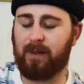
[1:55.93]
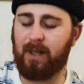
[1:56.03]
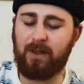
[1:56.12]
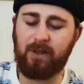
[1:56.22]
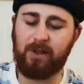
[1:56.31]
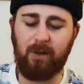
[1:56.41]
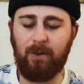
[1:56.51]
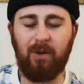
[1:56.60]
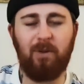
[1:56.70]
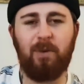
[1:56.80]
it's just so
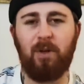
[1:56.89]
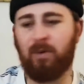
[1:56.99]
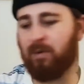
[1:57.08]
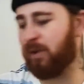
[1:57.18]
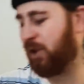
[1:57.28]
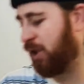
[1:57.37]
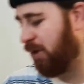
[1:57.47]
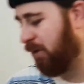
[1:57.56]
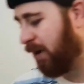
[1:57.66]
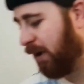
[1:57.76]
annoying when you order a
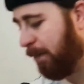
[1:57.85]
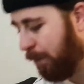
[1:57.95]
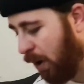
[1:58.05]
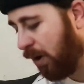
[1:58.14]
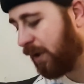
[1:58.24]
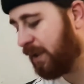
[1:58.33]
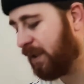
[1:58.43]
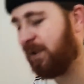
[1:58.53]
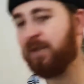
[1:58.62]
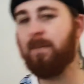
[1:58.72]
shoe and the box
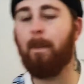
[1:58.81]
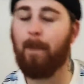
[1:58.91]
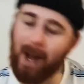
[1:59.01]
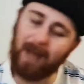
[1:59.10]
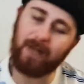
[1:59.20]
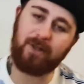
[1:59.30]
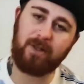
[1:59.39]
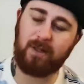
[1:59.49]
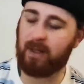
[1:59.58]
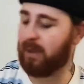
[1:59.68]
is just bashed.